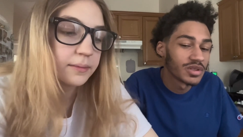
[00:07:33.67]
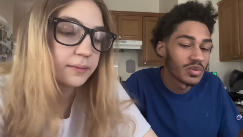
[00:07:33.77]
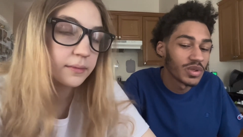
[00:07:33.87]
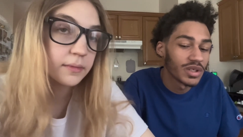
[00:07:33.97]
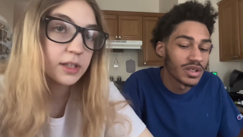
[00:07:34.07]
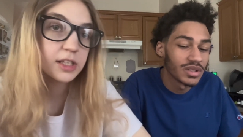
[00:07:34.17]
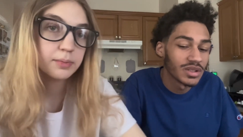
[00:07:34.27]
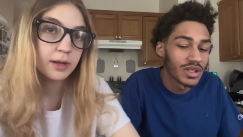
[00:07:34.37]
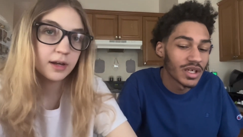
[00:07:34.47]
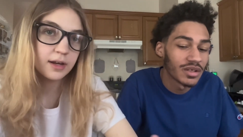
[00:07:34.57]
Speaker 1: To where it is it's
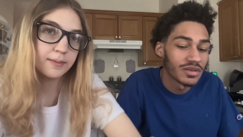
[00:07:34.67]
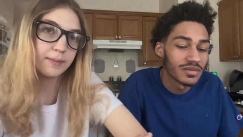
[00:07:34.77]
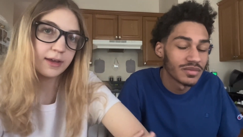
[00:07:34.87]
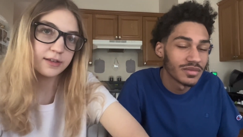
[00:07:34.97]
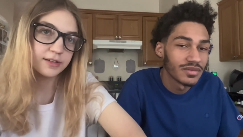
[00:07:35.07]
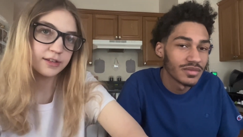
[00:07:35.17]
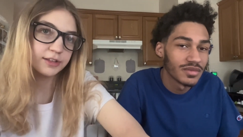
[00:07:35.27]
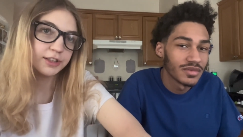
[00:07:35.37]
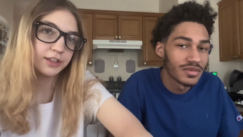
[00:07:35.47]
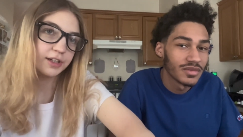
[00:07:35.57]
now. Been an
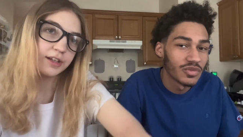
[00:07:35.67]
Speaker 2: amazing journey.